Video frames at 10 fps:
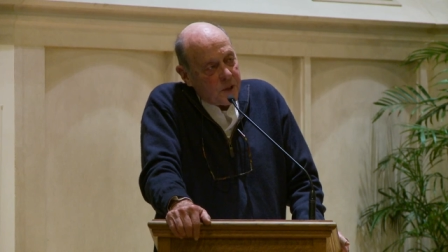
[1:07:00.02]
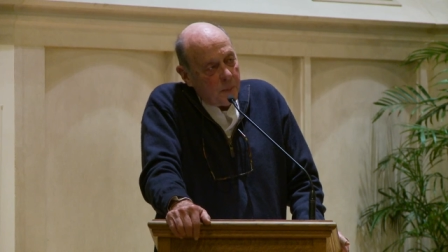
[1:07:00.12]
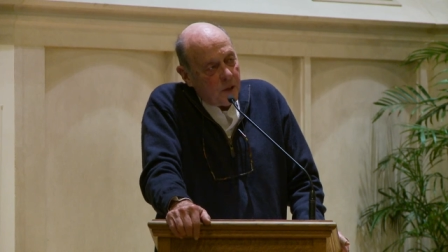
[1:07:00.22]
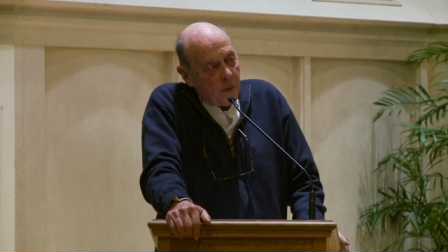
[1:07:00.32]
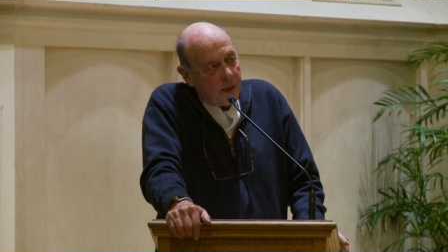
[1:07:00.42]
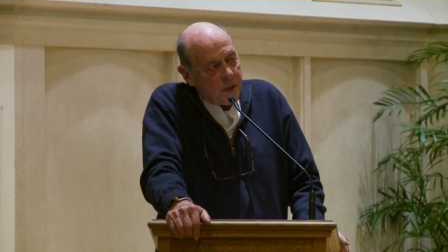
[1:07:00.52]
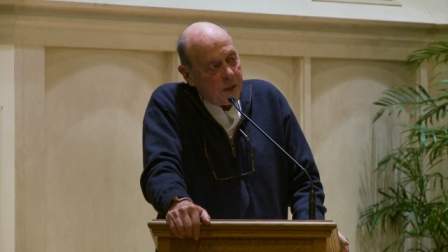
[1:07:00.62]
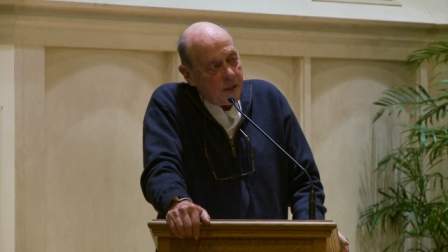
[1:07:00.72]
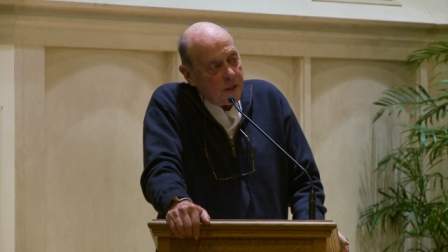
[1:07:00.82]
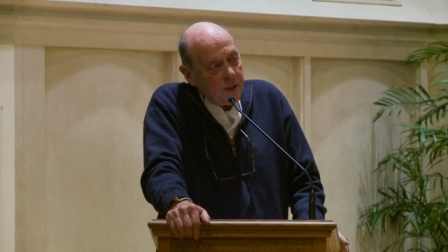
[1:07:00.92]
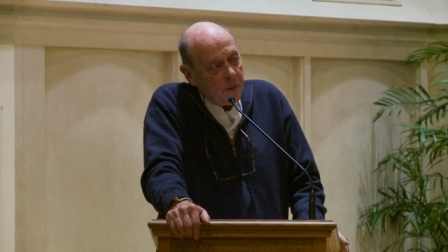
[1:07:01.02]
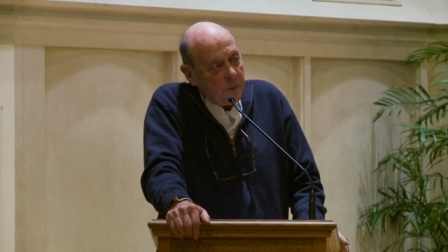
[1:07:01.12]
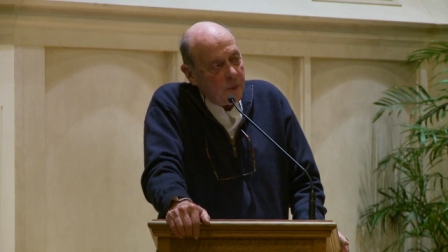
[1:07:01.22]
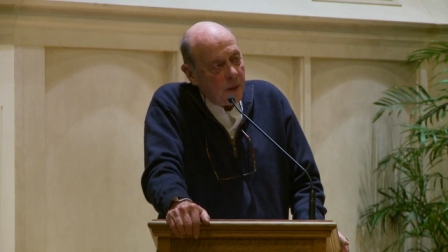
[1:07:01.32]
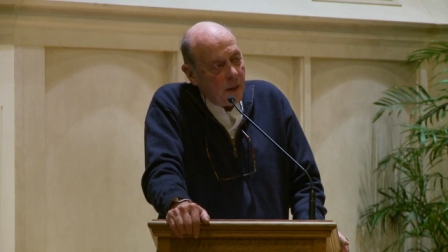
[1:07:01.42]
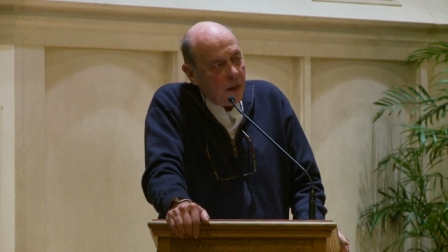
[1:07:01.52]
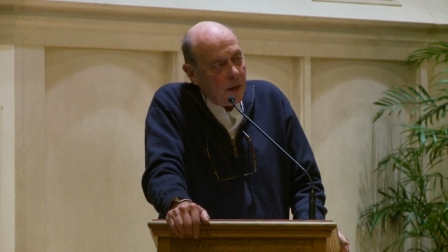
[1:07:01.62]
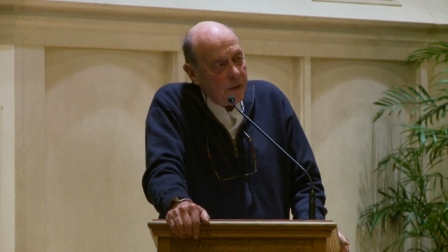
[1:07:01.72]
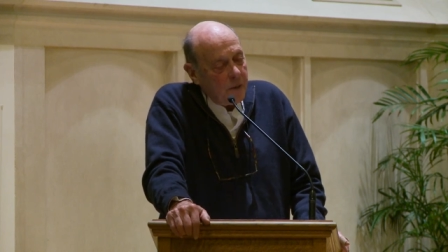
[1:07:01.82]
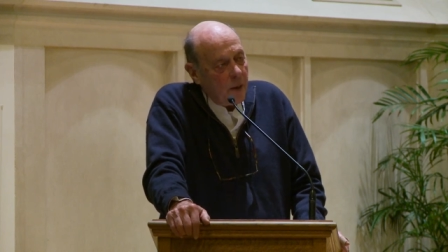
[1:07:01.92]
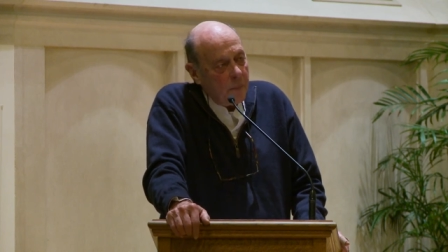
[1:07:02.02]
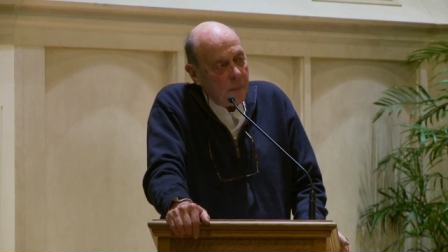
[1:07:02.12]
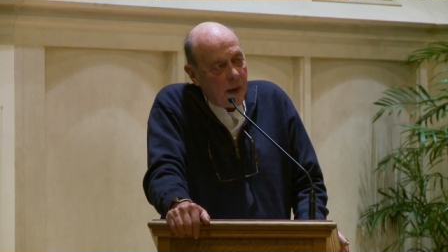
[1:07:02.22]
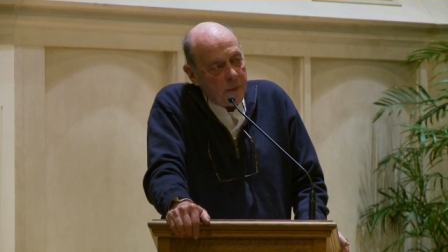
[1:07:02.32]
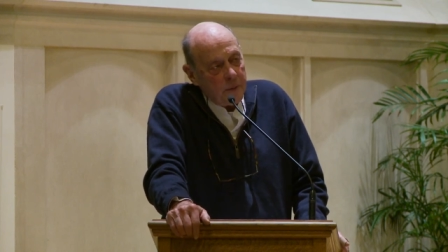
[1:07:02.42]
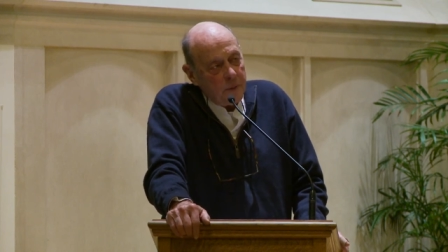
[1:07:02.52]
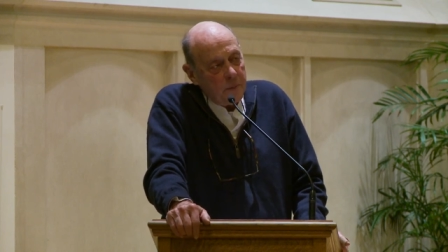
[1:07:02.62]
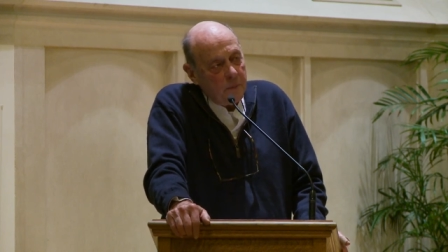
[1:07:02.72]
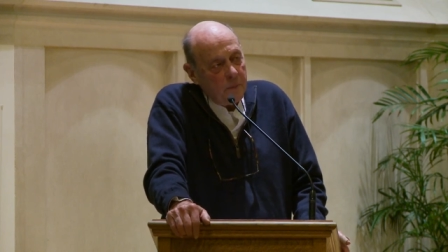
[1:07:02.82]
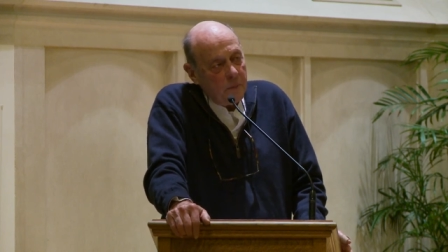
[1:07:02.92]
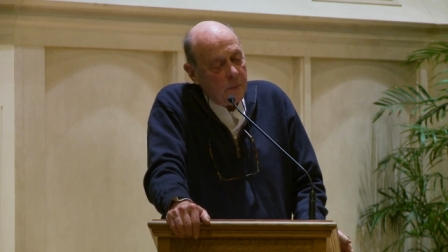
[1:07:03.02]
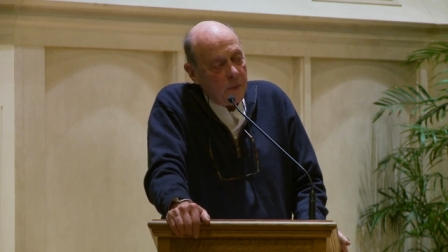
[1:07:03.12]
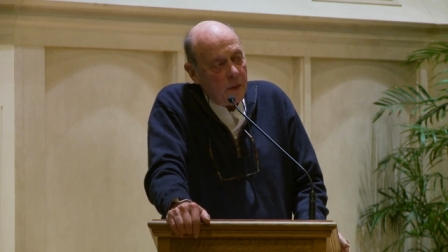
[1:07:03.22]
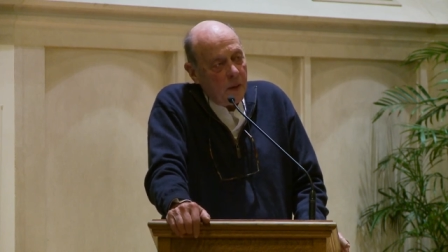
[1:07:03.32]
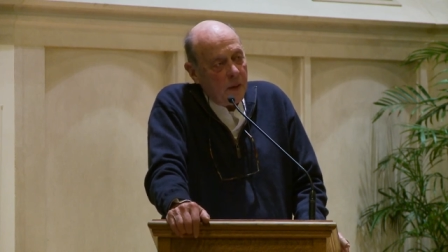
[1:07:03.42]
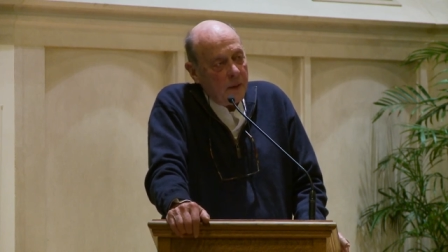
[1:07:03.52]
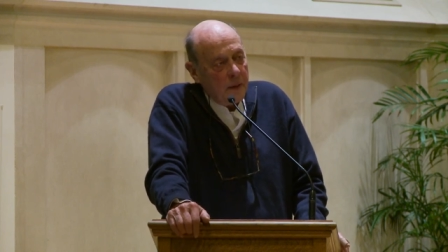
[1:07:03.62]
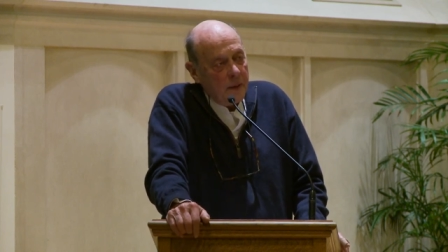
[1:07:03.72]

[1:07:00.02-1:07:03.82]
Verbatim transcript: some correcting too. Uh, I, am not uh,